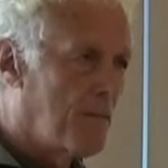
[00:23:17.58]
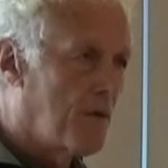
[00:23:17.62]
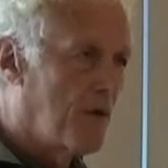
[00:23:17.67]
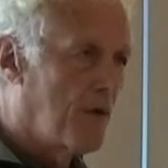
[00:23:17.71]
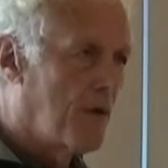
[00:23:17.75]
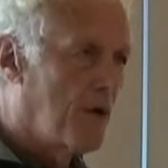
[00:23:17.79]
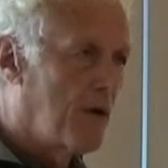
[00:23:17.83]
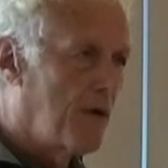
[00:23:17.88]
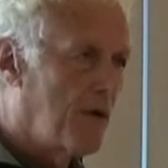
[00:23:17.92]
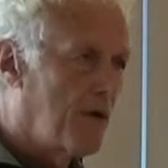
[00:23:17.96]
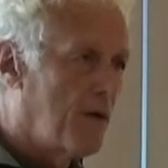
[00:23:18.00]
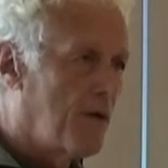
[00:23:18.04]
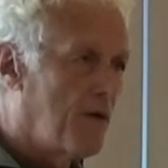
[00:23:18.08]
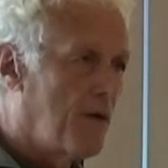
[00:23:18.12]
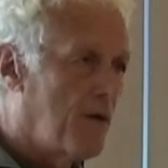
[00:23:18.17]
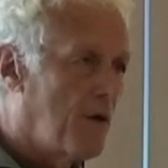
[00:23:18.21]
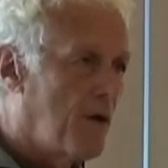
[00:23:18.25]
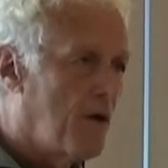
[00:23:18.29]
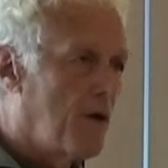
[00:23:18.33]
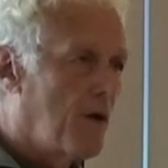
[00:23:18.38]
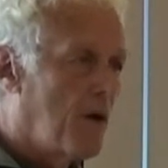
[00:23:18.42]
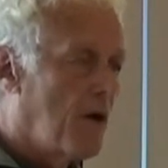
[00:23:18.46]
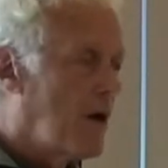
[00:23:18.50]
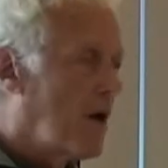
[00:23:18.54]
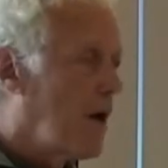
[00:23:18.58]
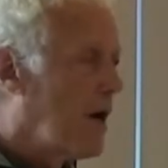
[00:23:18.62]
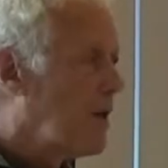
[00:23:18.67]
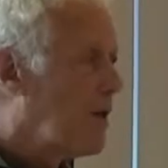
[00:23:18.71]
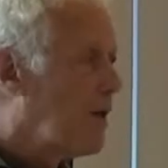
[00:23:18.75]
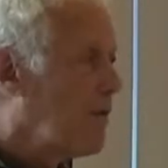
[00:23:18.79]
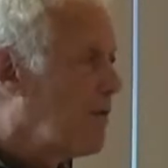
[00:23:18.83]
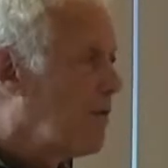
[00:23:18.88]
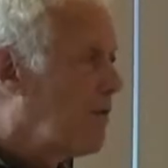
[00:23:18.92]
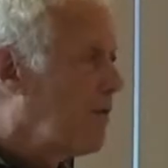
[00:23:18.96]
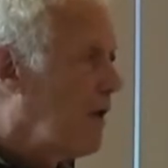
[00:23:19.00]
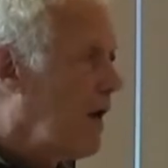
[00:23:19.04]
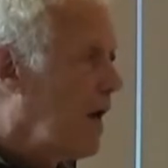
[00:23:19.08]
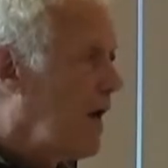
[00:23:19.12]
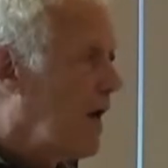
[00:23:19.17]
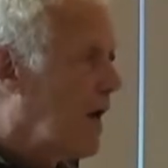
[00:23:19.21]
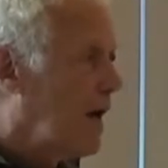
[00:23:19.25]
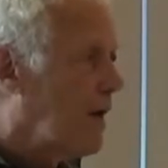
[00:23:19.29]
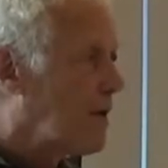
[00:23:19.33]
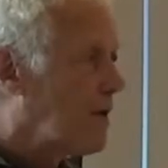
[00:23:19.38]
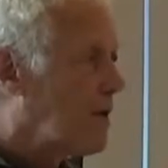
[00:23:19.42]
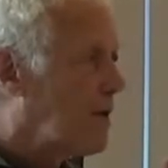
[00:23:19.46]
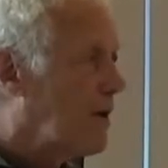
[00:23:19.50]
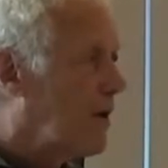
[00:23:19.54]
All right? And in
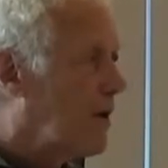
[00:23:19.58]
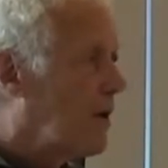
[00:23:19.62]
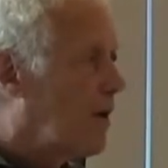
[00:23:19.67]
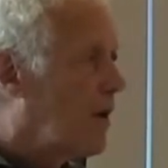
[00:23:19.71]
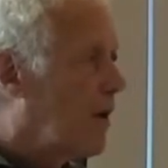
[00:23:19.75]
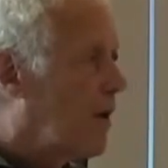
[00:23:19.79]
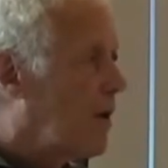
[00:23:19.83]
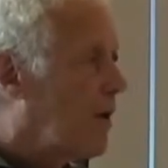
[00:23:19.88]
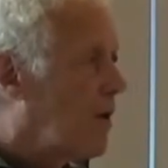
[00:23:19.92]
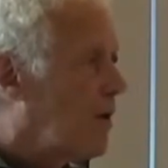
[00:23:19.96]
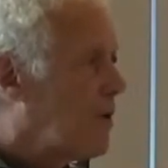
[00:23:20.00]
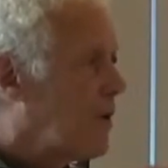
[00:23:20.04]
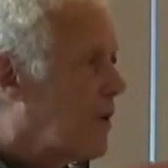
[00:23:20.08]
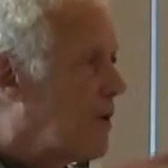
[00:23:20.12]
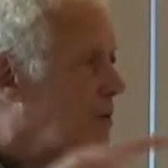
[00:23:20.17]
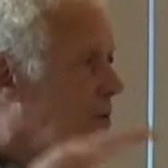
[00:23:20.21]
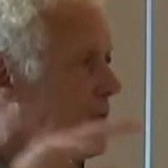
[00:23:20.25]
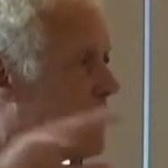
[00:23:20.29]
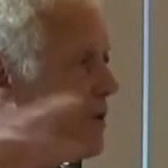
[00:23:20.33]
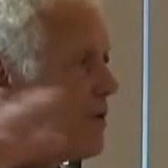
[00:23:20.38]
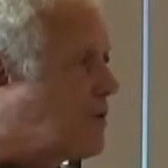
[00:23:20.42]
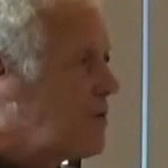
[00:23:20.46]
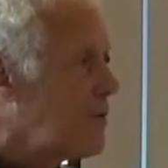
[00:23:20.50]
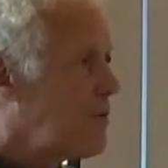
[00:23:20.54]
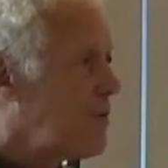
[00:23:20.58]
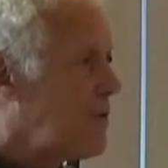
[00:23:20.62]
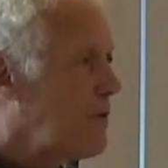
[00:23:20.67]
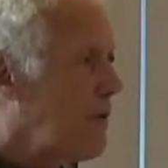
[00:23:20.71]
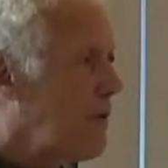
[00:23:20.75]
fact, there's this